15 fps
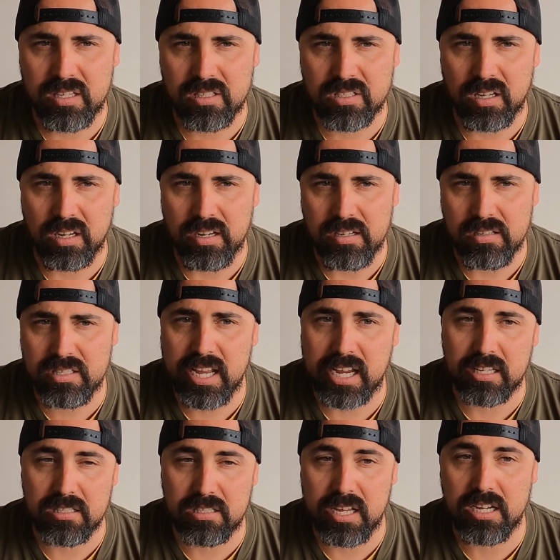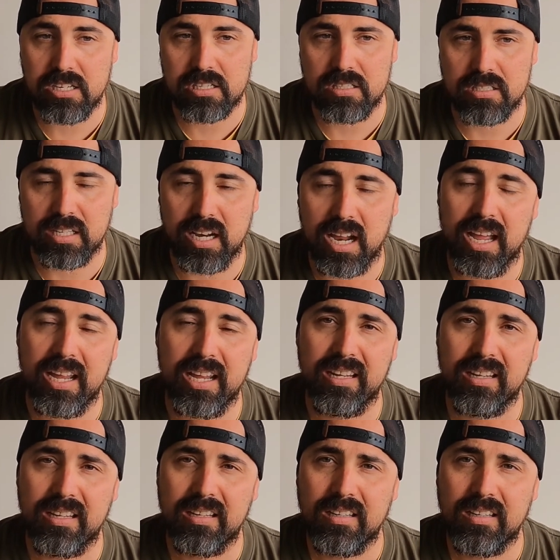So, second session today.